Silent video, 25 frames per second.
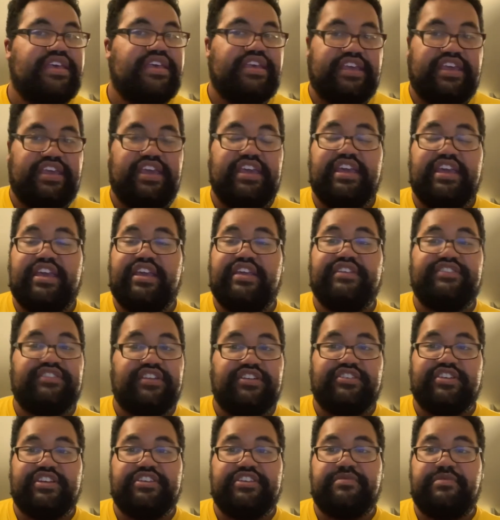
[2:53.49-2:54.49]
he
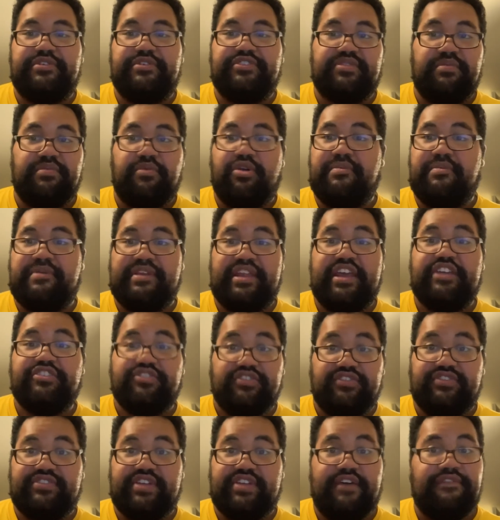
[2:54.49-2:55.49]
suggested me some Morbid
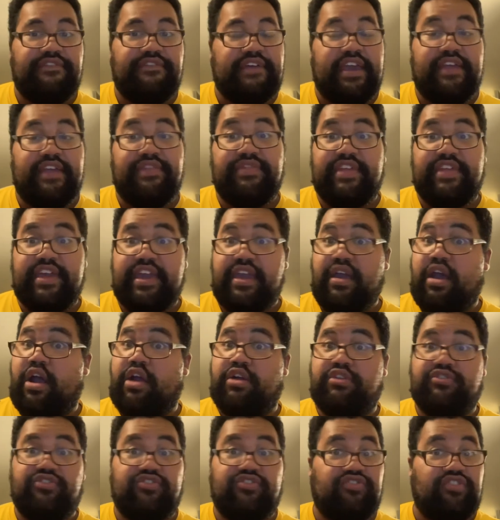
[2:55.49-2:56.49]
Angel stuff, and they
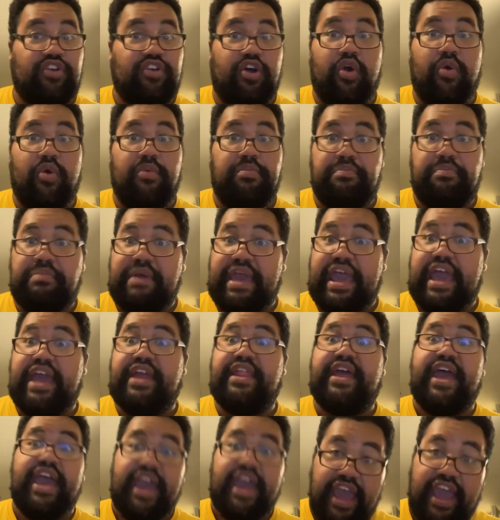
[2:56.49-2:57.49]
are so
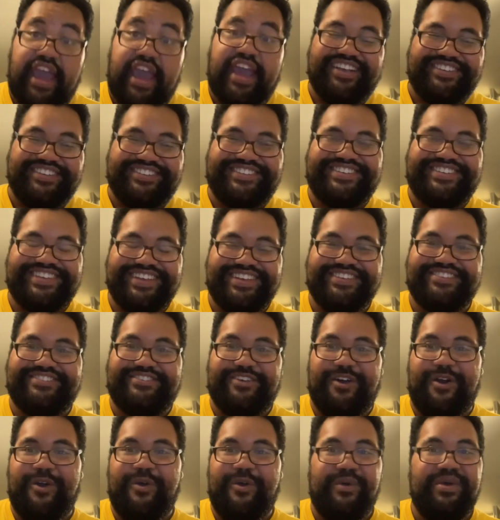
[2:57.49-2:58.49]
badass.
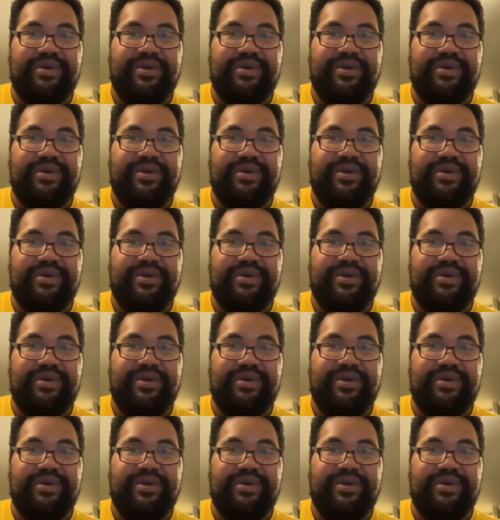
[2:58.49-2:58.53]
So,